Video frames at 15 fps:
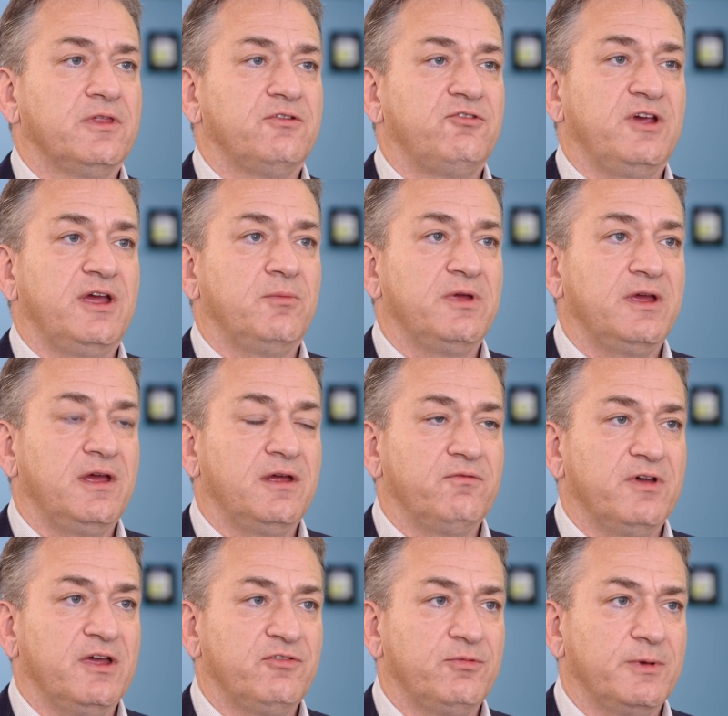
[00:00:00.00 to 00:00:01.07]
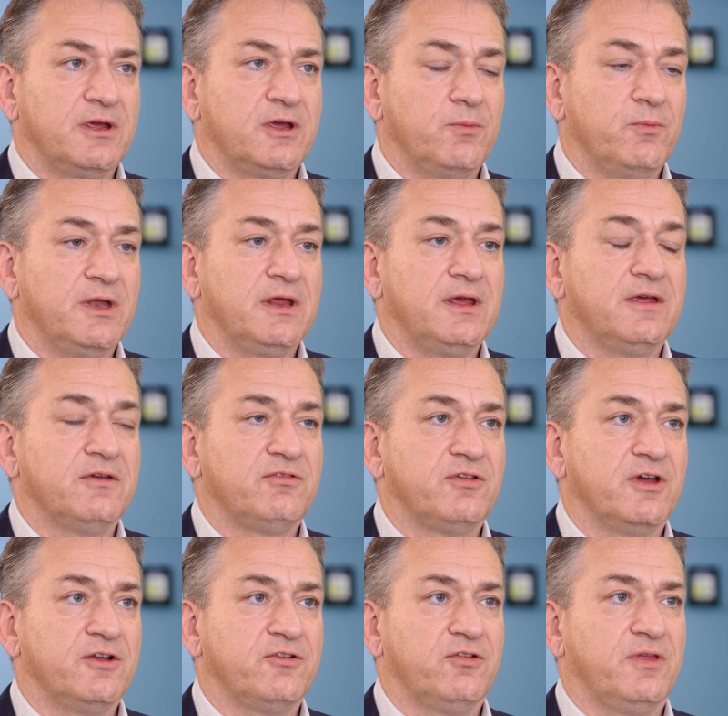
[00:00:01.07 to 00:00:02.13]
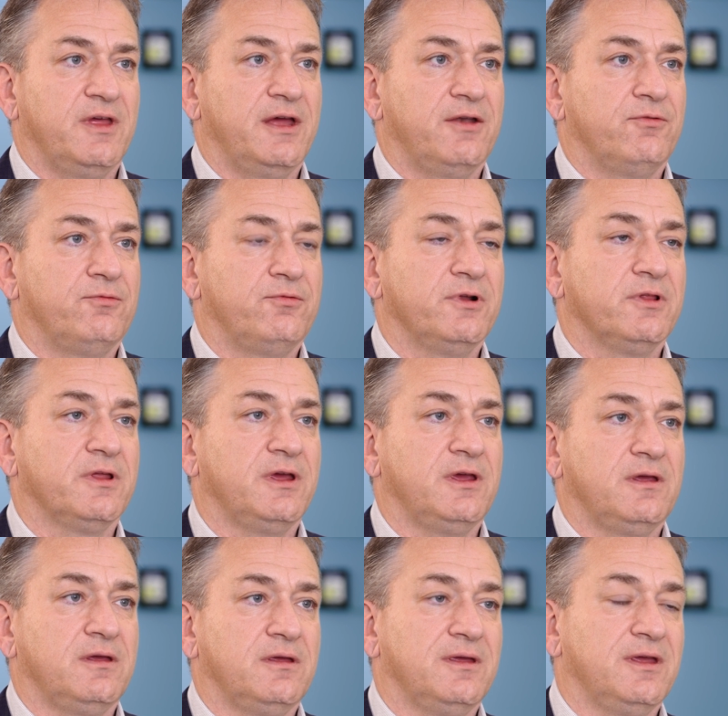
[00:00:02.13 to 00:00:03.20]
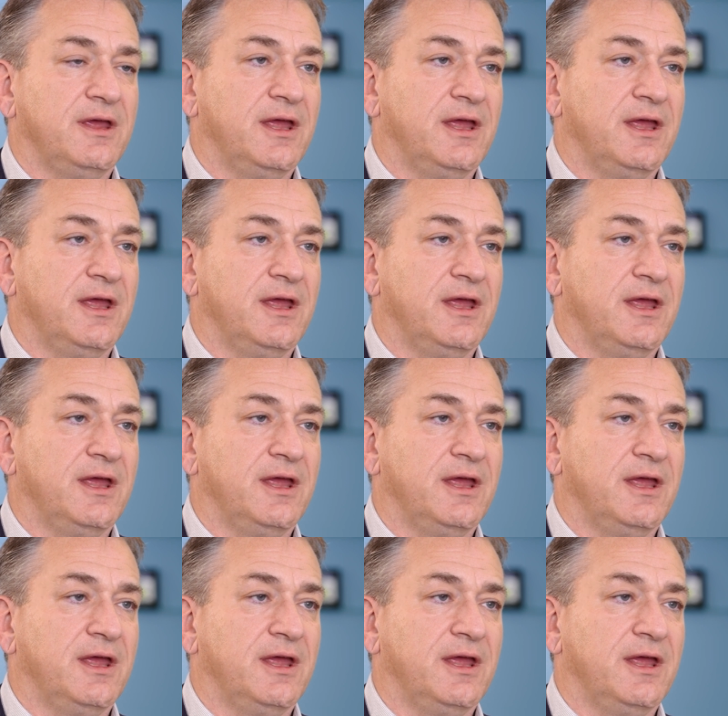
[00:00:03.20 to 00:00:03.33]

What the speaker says: of the JNBA Investment Committee is such that really